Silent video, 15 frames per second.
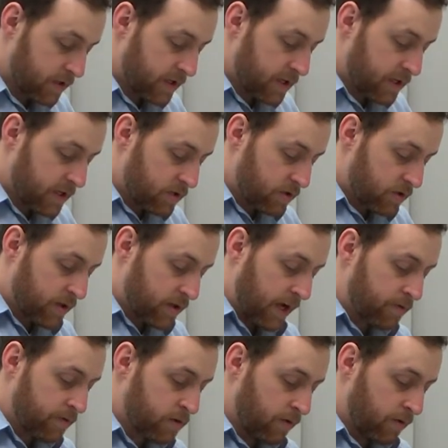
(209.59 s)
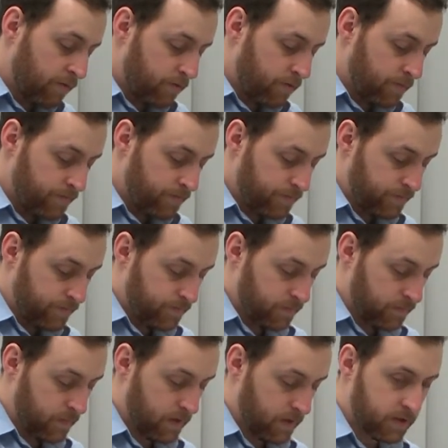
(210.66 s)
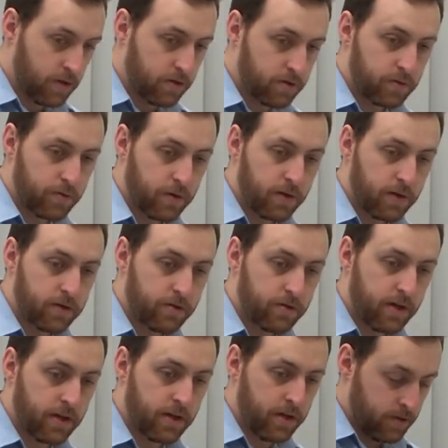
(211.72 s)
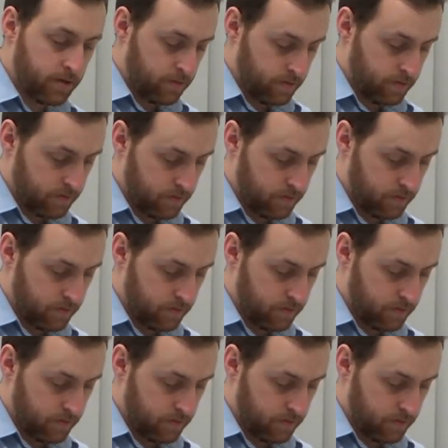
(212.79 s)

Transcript: the covers off. So I'll just quickly do that now.